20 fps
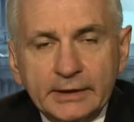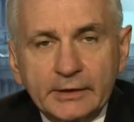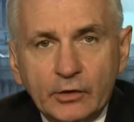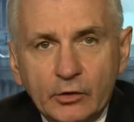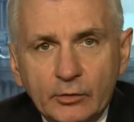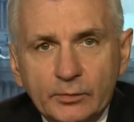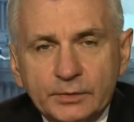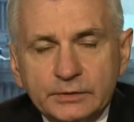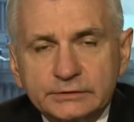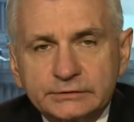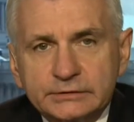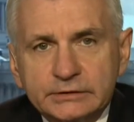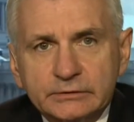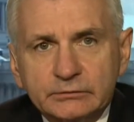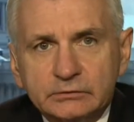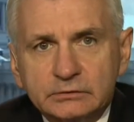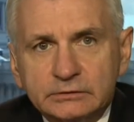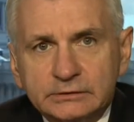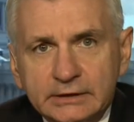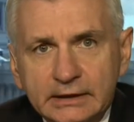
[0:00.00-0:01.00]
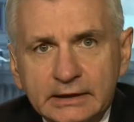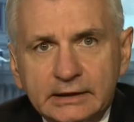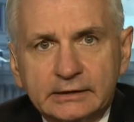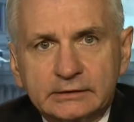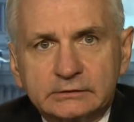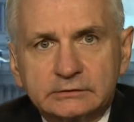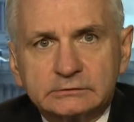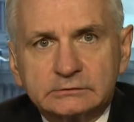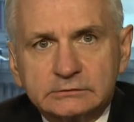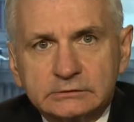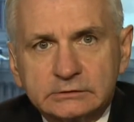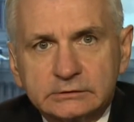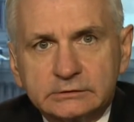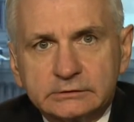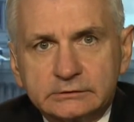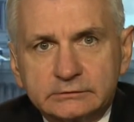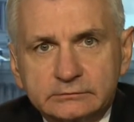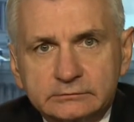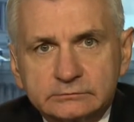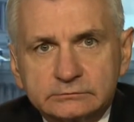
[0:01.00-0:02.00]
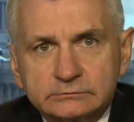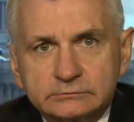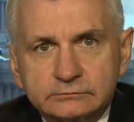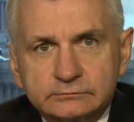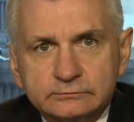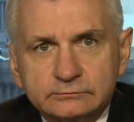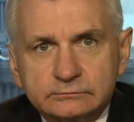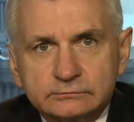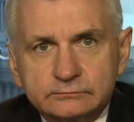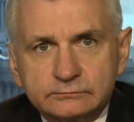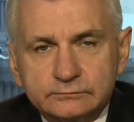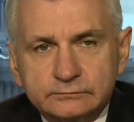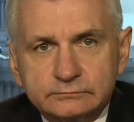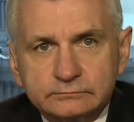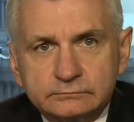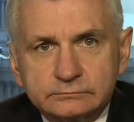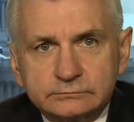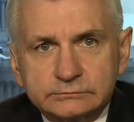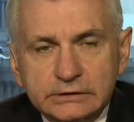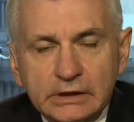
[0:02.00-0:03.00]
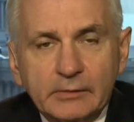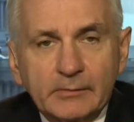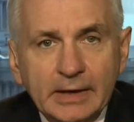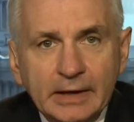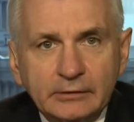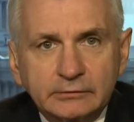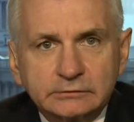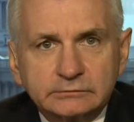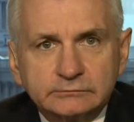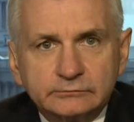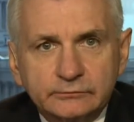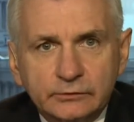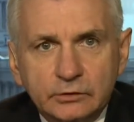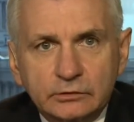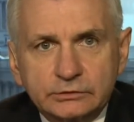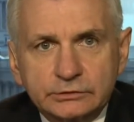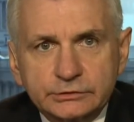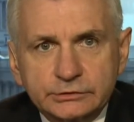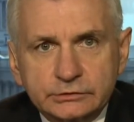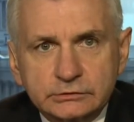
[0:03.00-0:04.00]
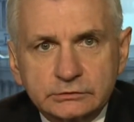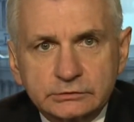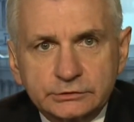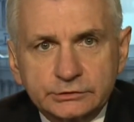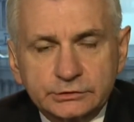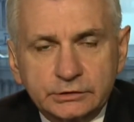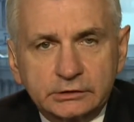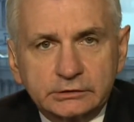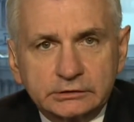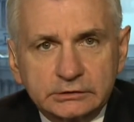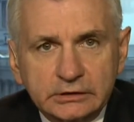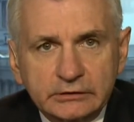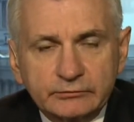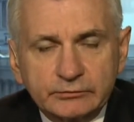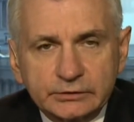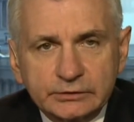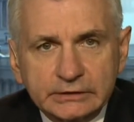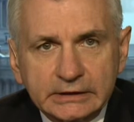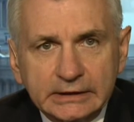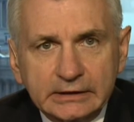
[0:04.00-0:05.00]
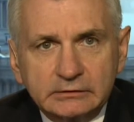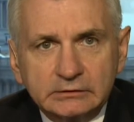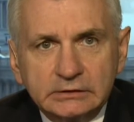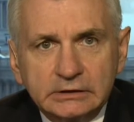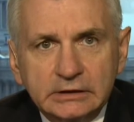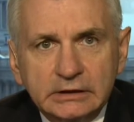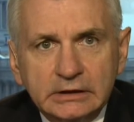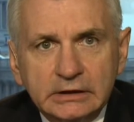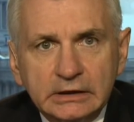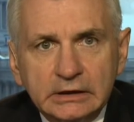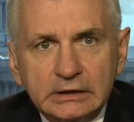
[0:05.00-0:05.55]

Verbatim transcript: My hope is they will not. Uh come out and vote to shut the government down.